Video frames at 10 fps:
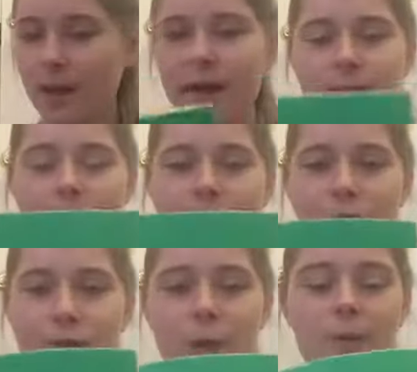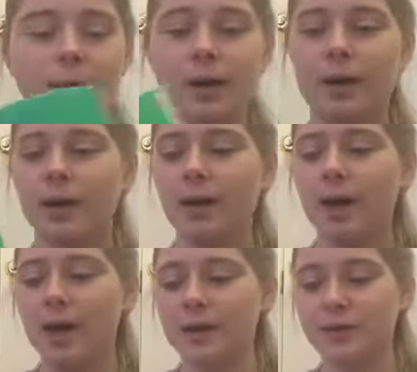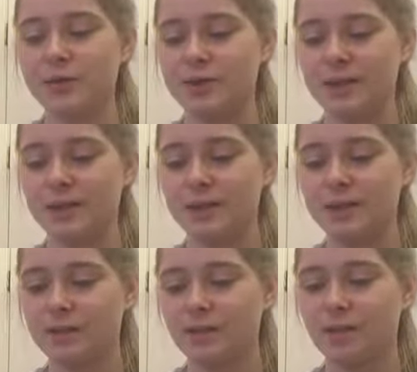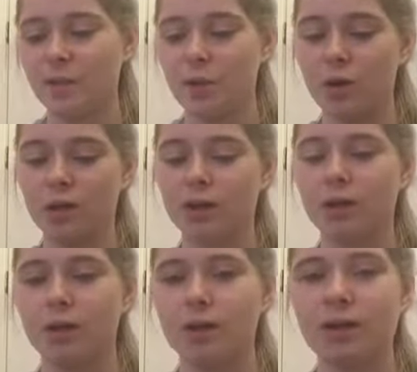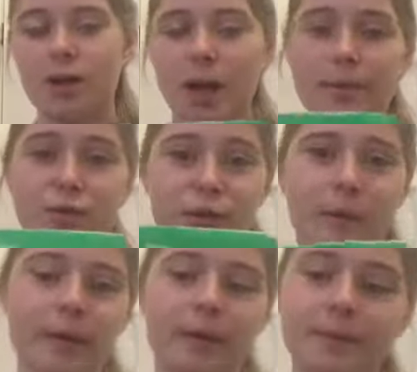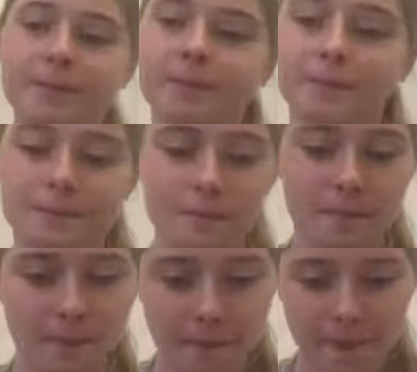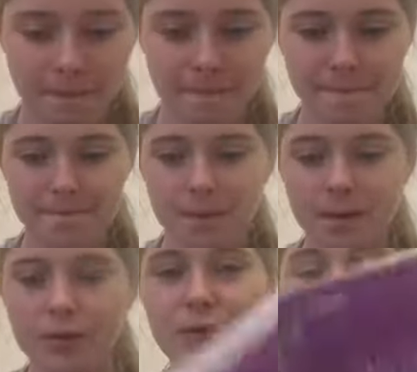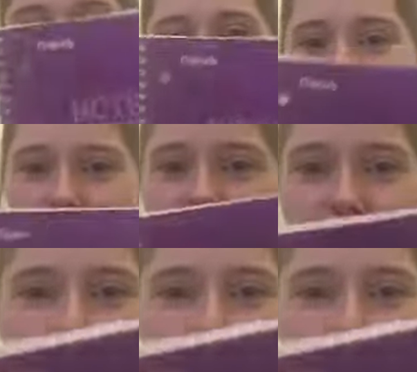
And then another notebook, I use this for Chemistry 1. This notebook I use